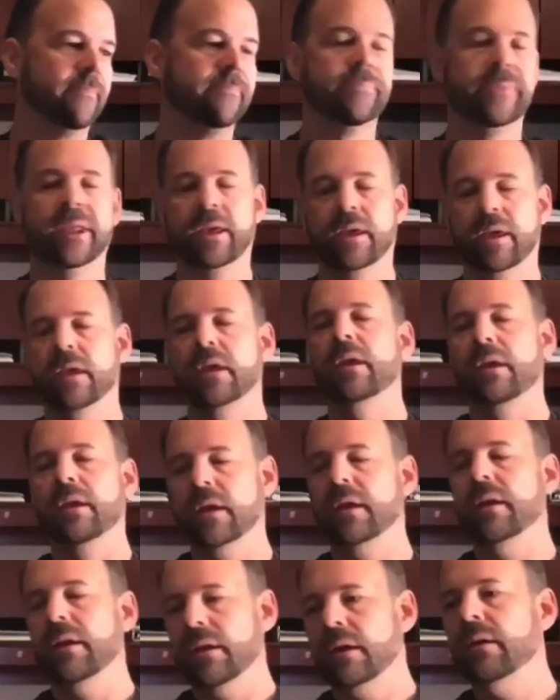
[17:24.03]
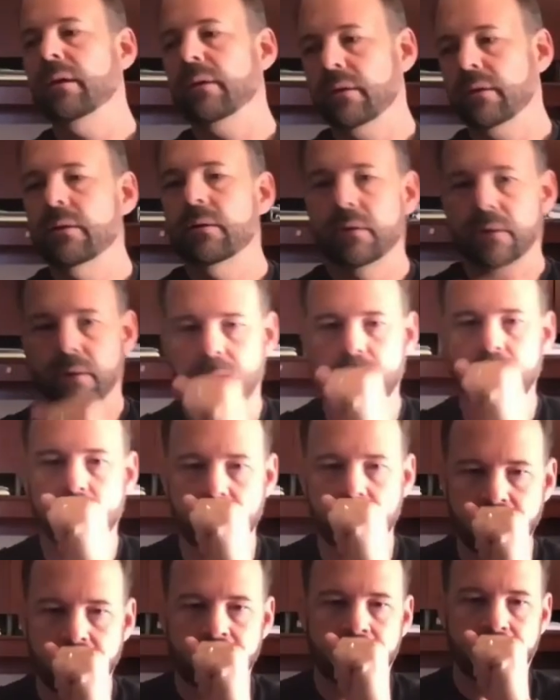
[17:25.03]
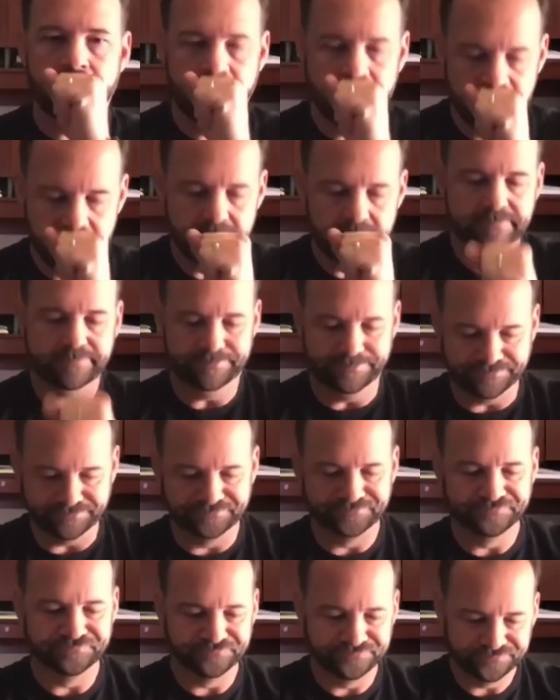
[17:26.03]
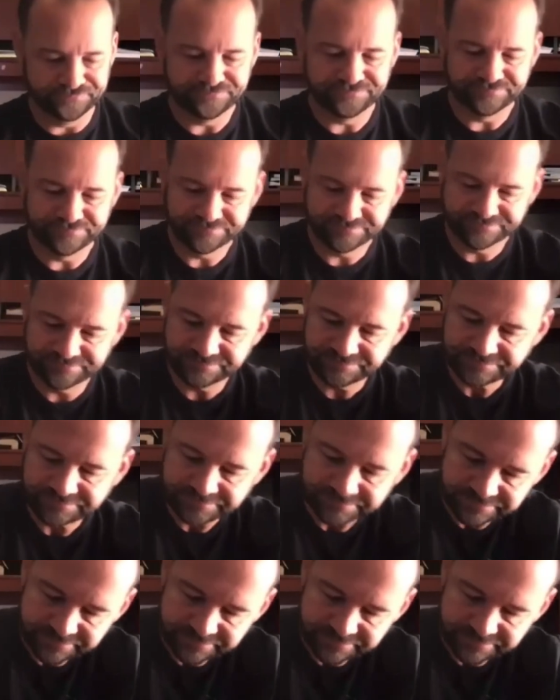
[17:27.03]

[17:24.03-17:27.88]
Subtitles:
Most pharma use Viva. And so I think Viva was, I believe,